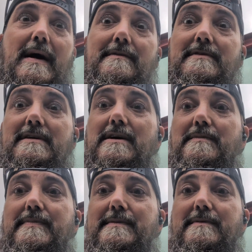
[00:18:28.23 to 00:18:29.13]
I really
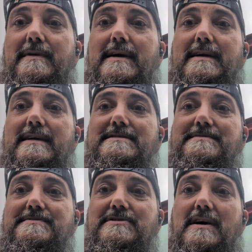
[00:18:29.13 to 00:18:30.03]
hope people like and
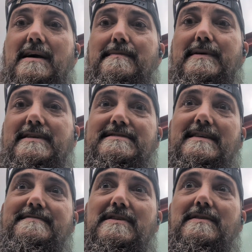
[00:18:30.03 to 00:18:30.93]
subscribe, because
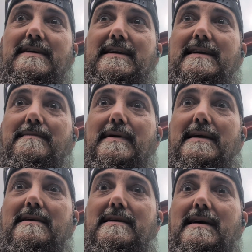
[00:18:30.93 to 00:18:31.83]
stuff's only going to get
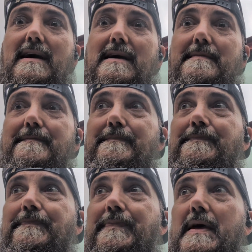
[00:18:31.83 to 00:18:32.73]
better. I'm
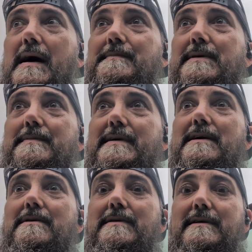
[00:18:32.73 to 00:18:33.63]
going to be
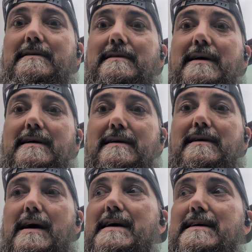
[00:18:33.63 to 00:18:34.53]
going, like,
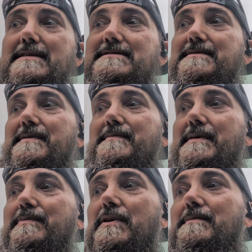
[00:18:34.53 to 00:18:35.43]
hiking is going to be a
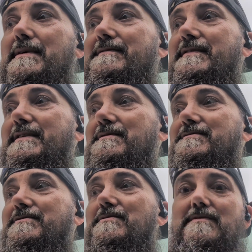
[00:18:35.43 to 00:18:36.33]
big part of my video
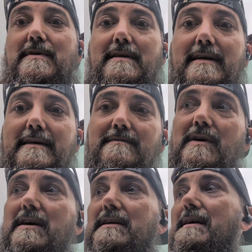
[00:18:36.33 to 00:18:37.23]
too, and like
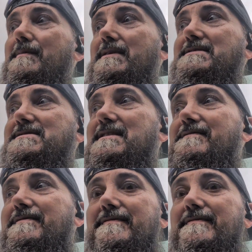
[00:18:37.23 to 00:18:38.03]
rock climbing and stuff.